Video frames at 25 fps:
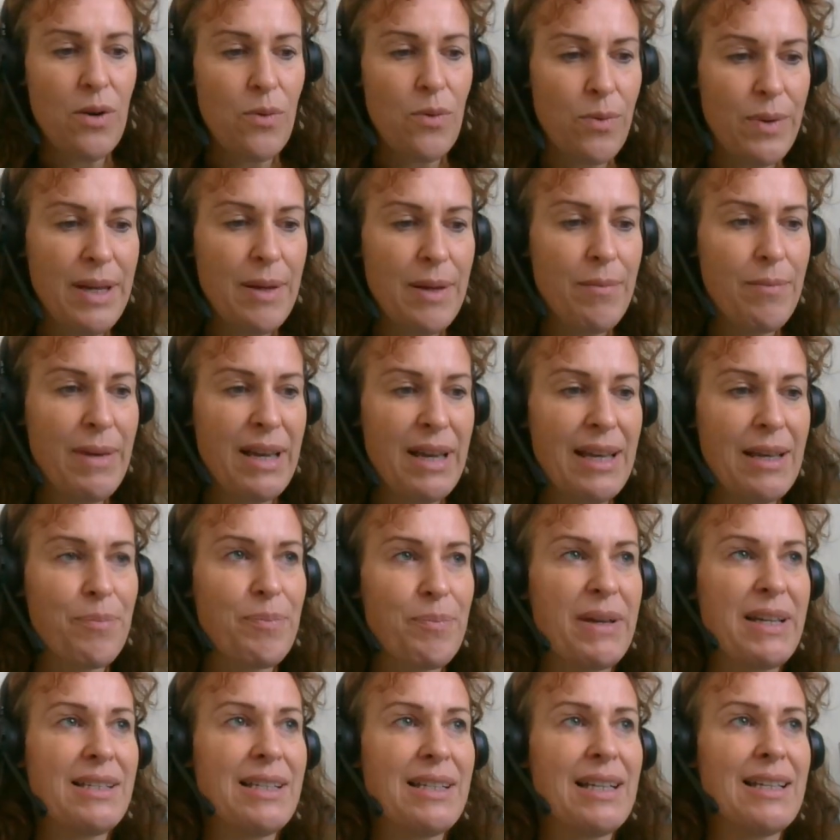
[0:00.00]
We make
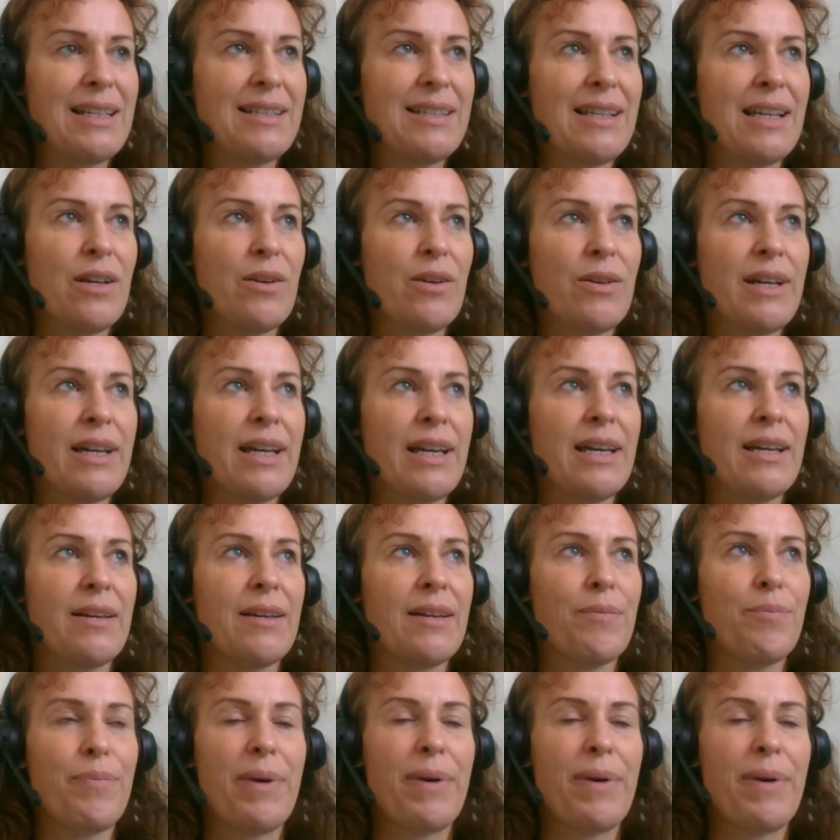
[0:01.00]
basically say, okay,